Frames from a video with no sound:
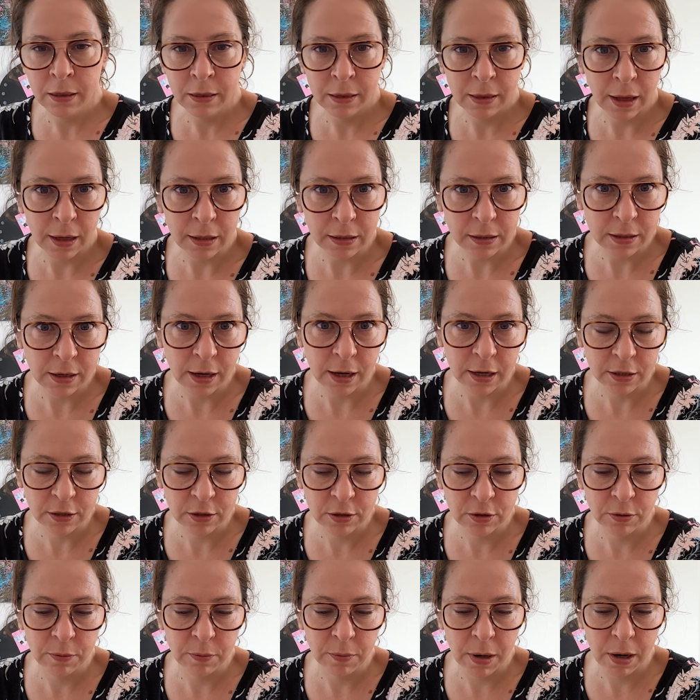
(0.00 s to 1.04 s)
That's
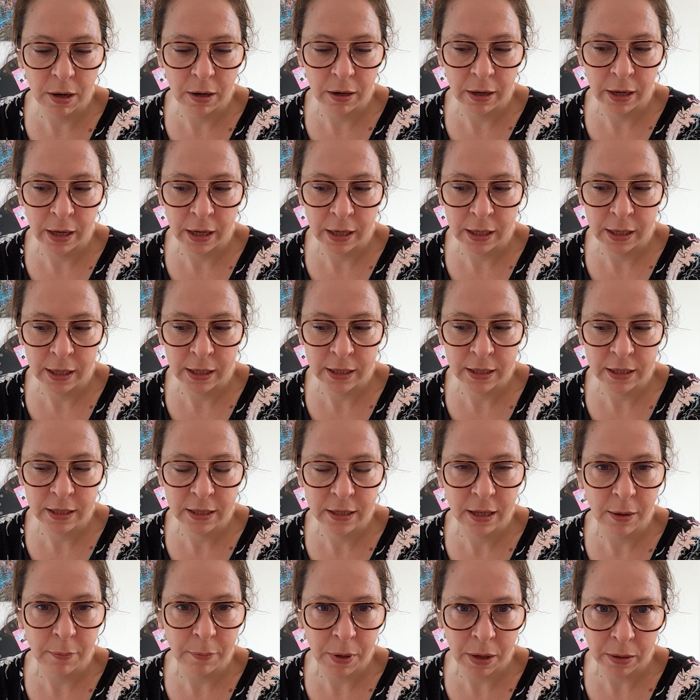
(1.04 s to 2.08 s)
next on my list.
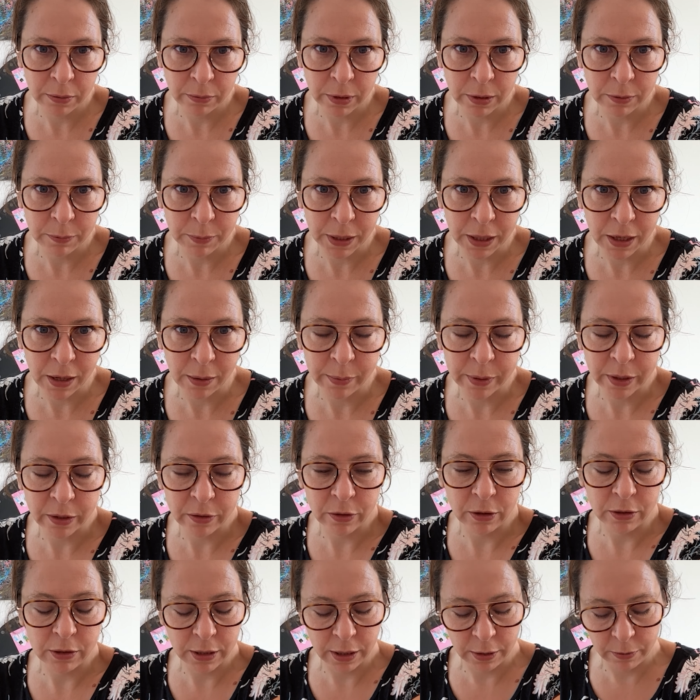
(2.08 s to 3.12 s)
That may well be coming on
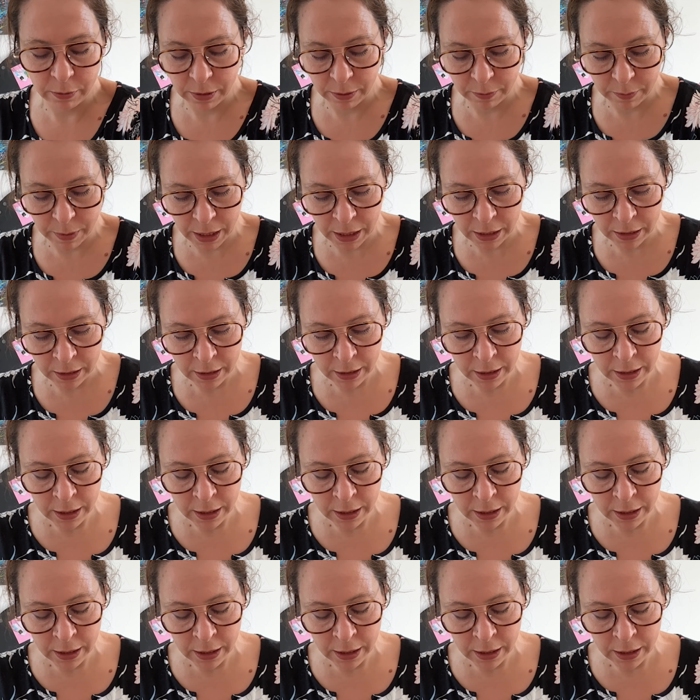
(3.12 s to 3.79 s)
holiday with me.